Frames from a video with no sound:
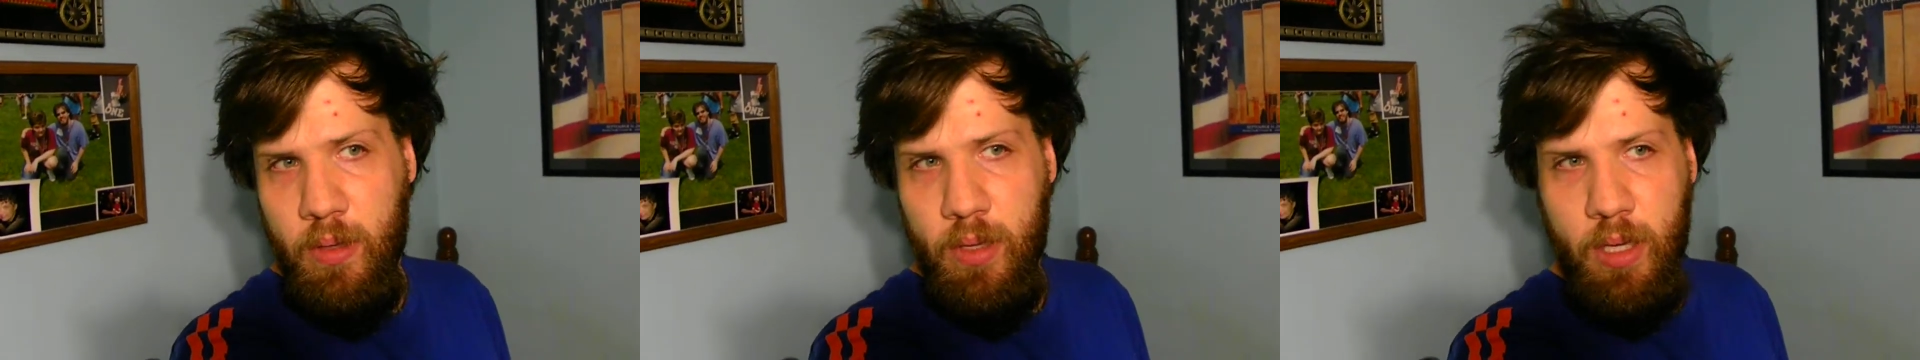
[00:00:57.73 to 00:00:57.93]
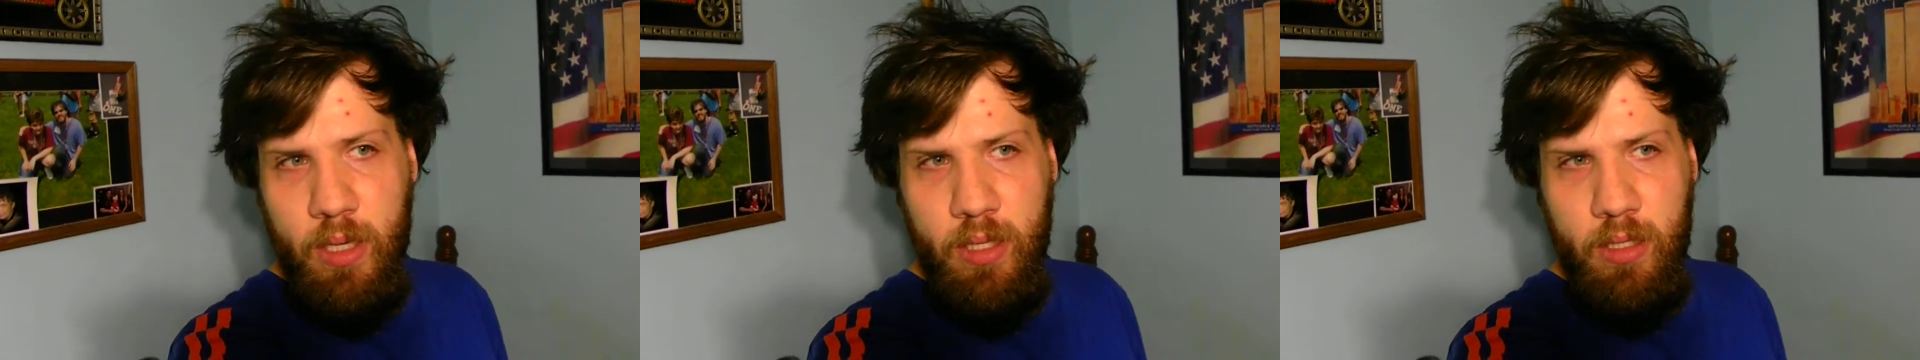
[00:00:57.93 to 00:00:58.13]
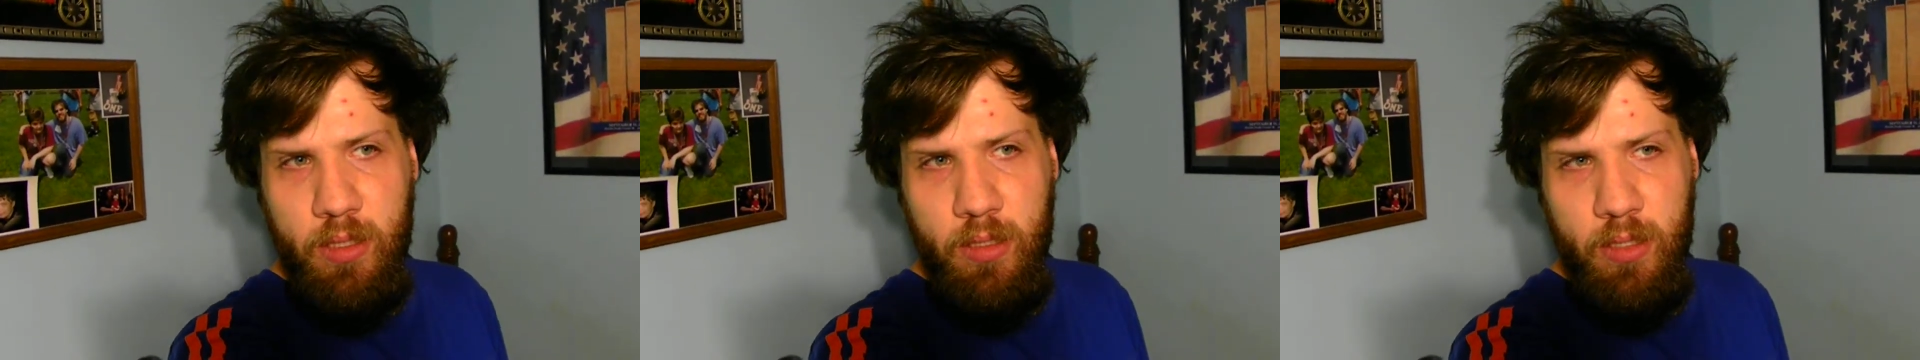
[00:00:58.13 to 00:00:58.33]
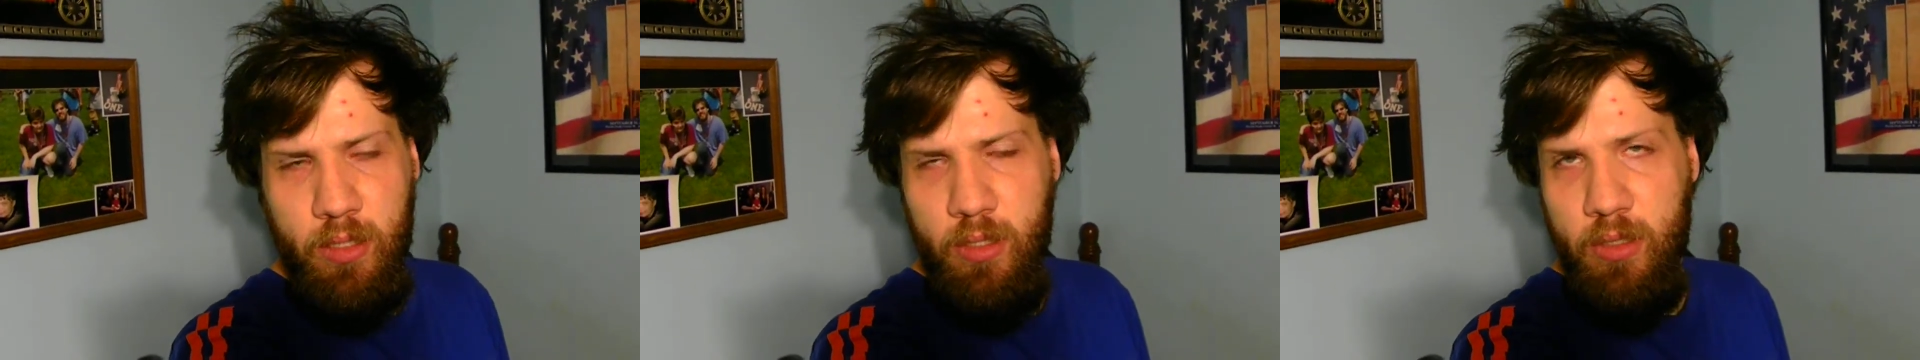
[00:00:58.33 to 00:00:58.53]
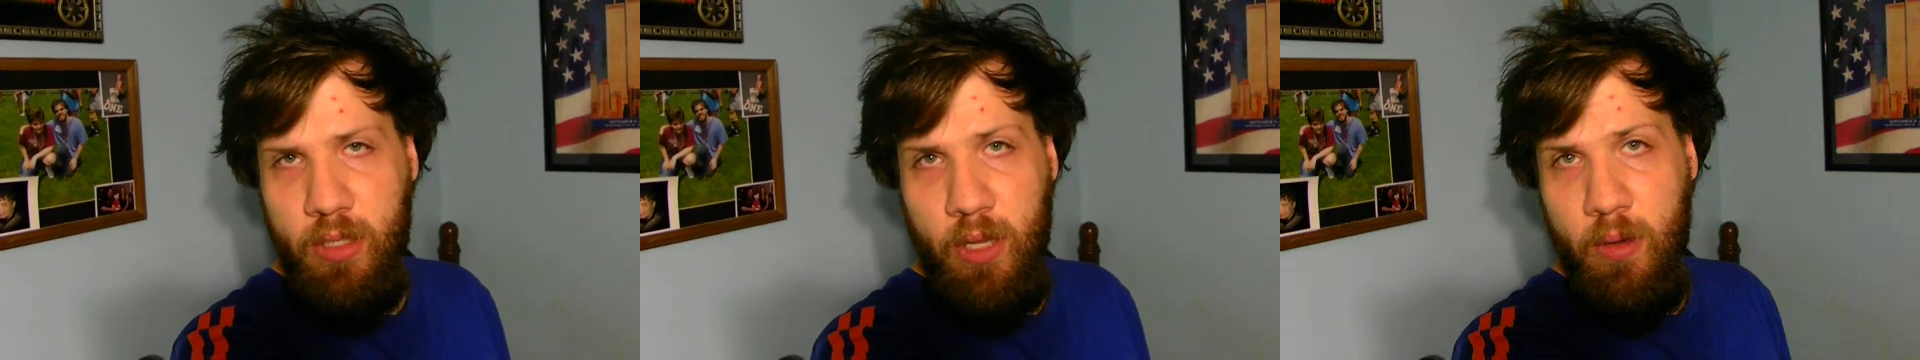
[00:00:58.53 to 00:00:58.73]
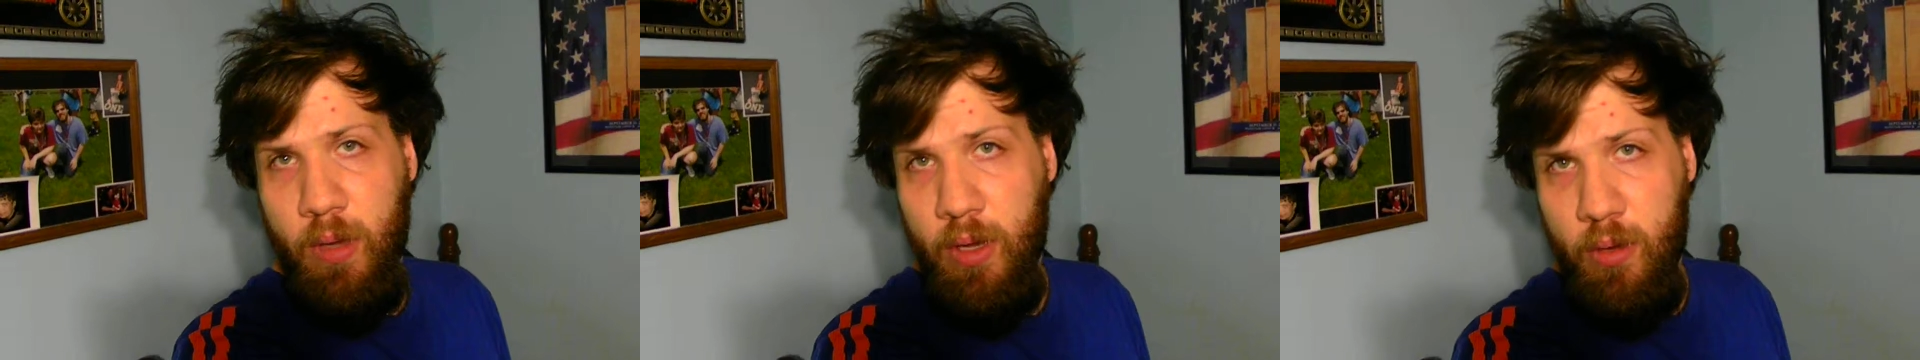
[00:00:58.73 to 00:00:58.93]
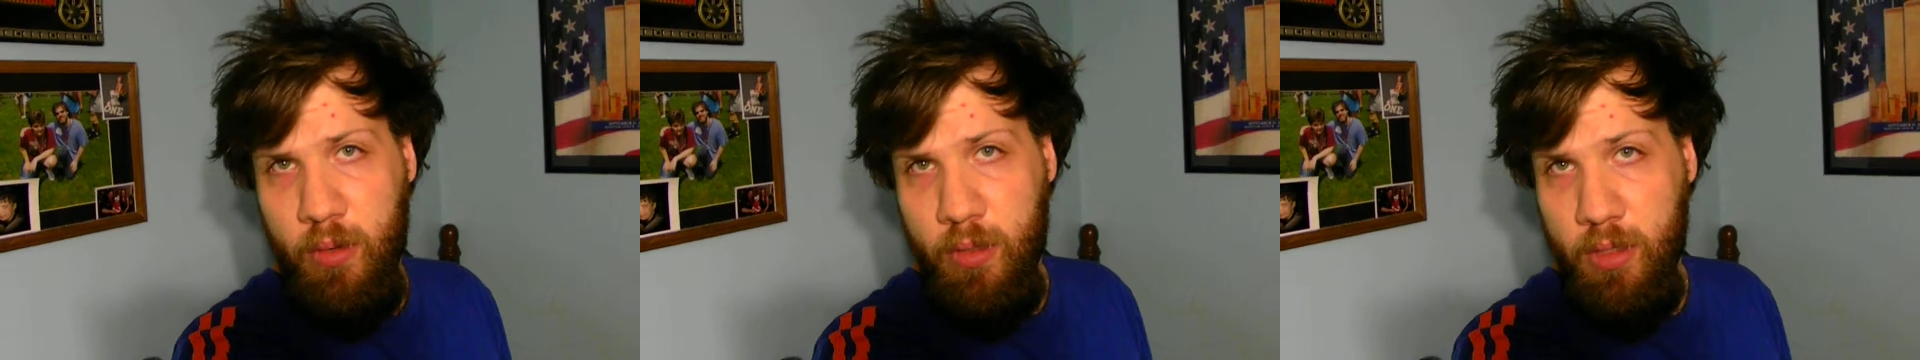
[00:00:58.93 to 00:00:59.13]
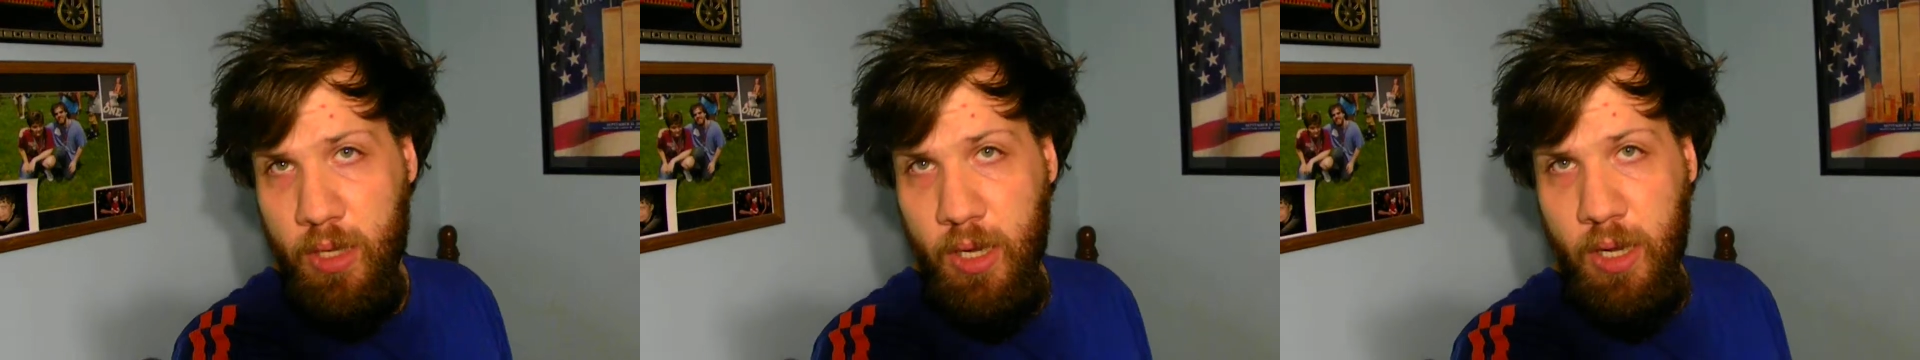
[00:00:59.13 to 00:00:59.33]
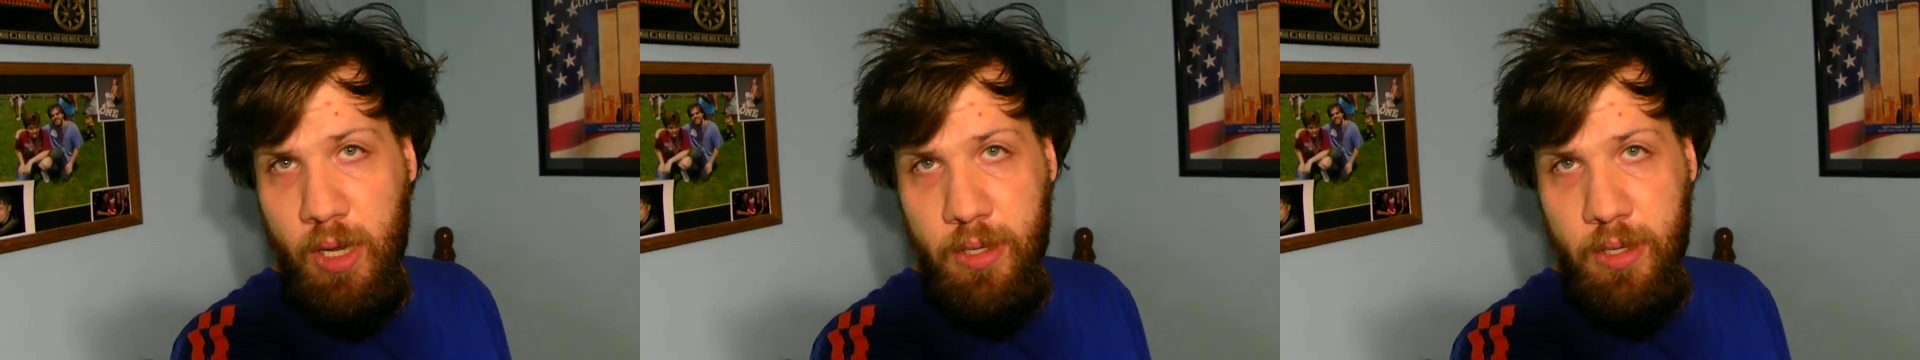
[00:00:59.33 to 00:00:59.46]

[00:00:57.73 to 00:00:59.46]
you can just use a low order